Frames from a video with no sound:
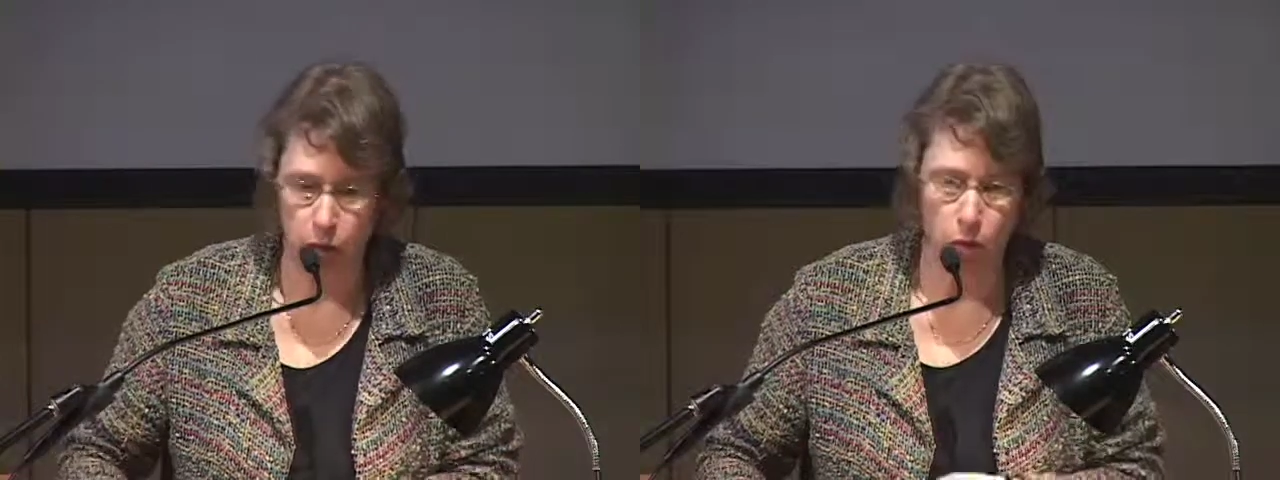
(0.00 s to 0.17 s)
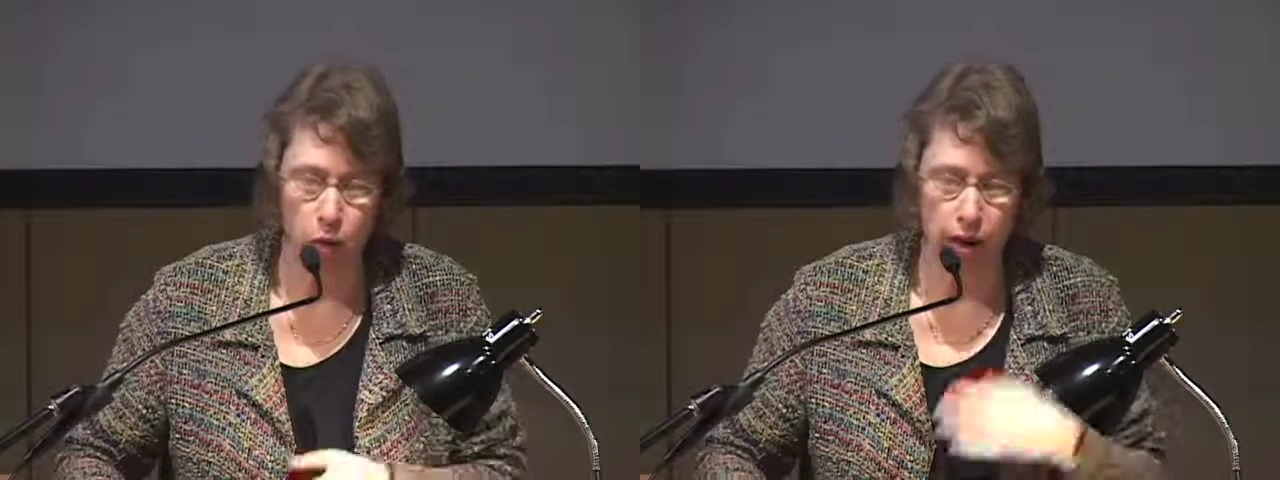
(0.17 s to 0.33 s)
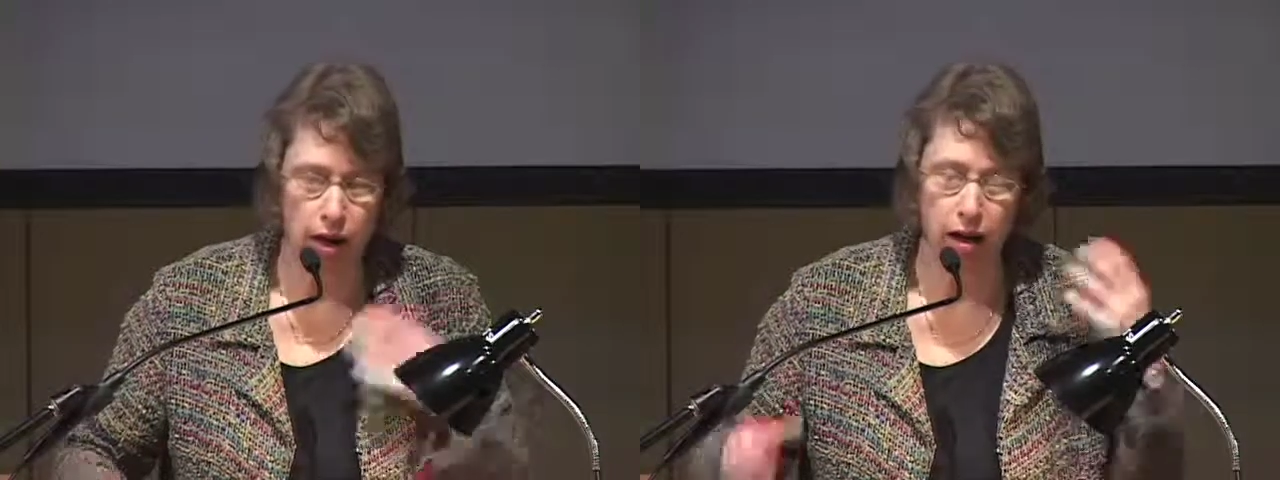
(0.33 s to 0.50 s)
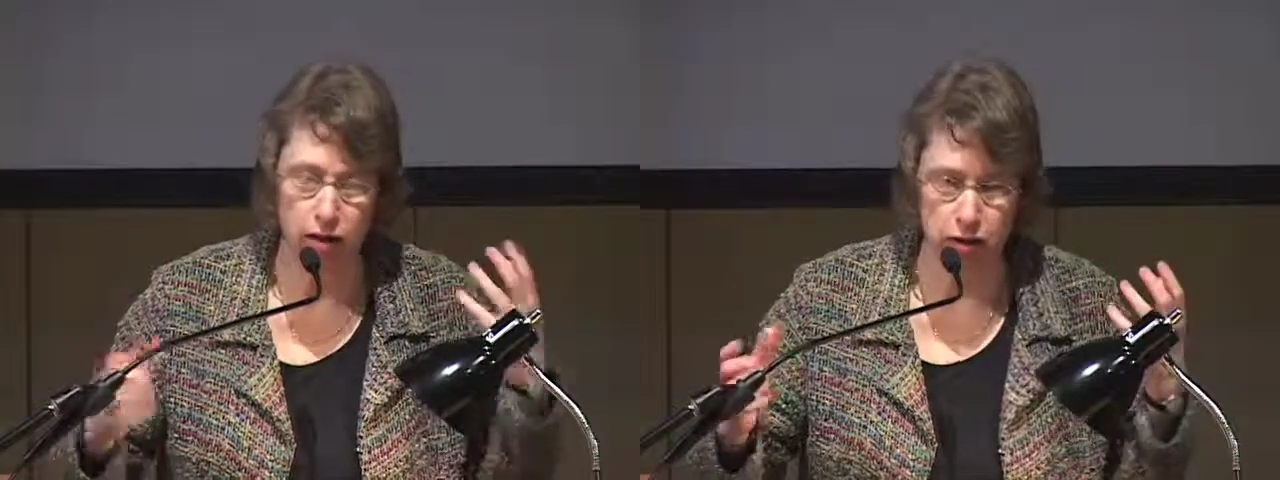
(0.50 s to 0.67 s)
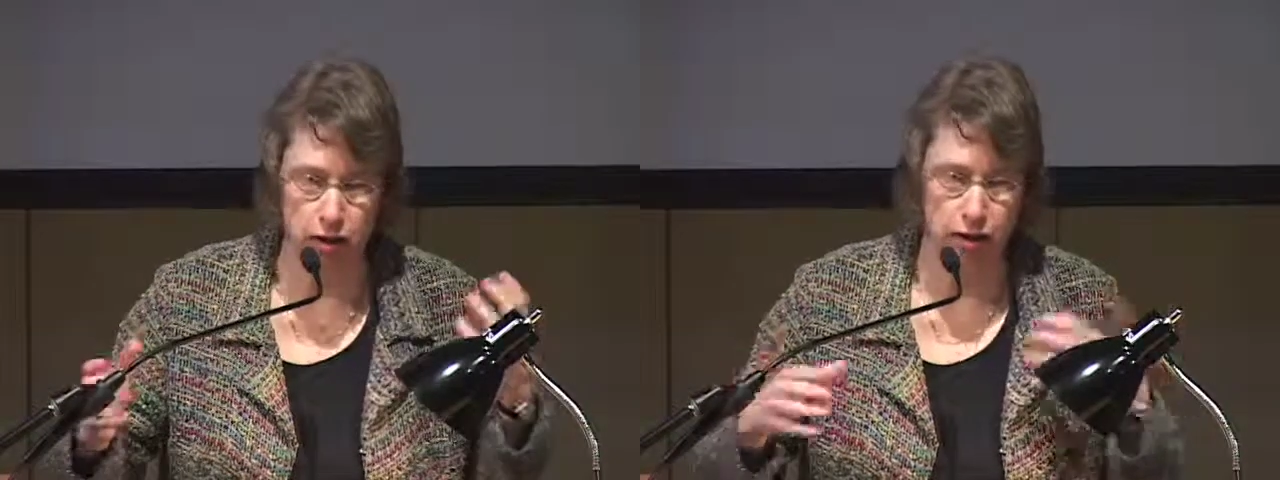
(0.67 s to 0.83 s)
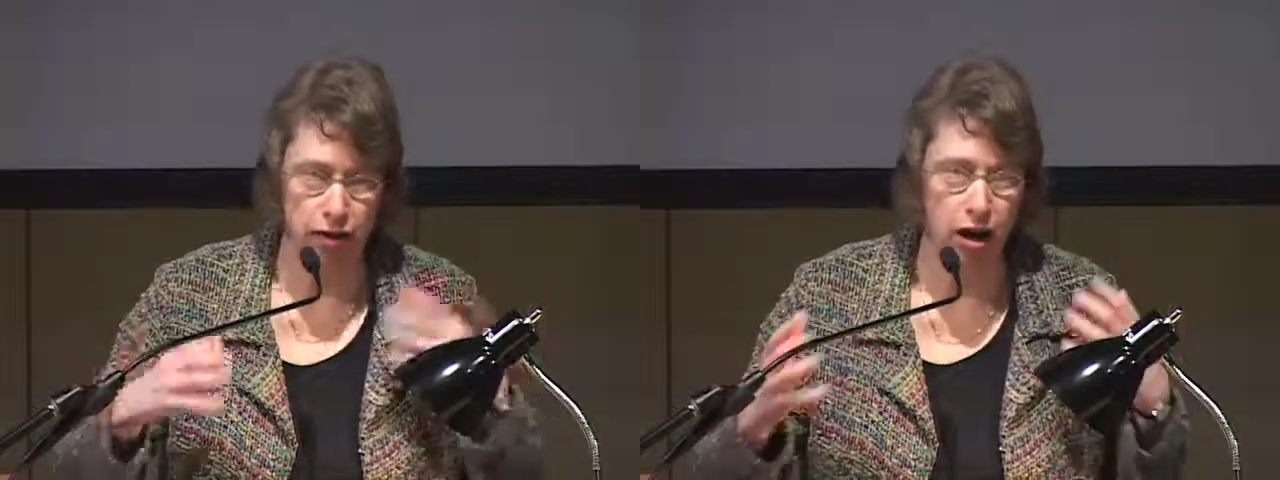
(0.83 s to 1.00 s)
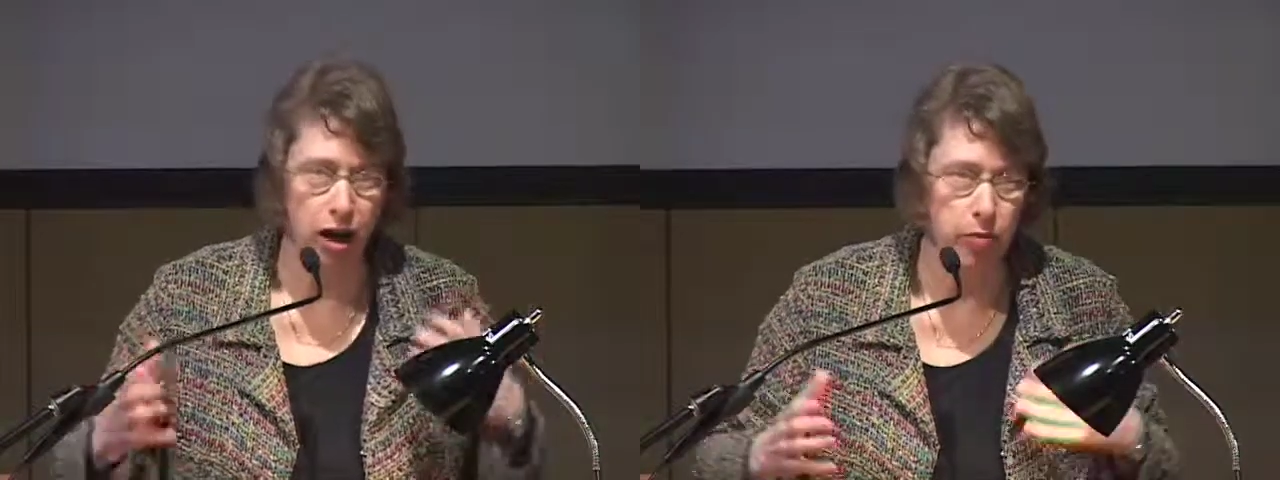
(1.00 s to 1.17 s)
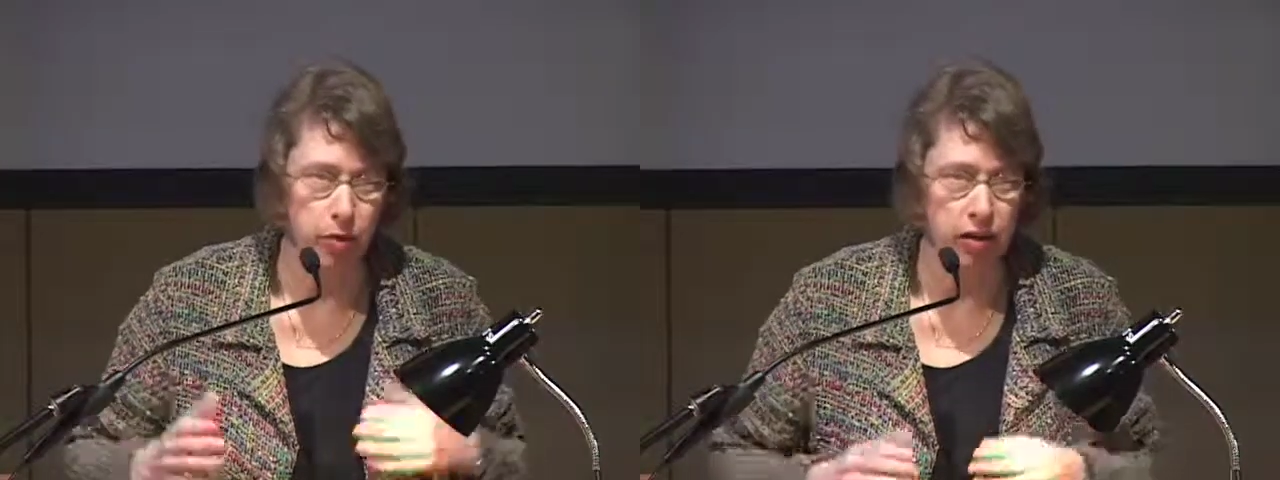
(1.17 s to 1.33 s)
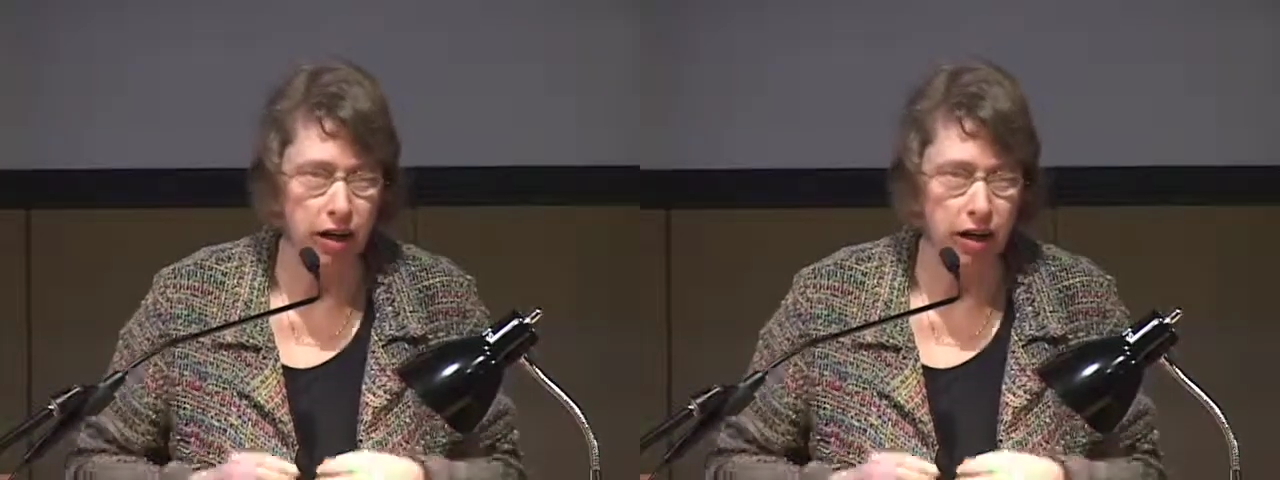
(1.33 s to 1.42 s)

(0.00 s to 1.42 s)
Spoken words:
what else has not been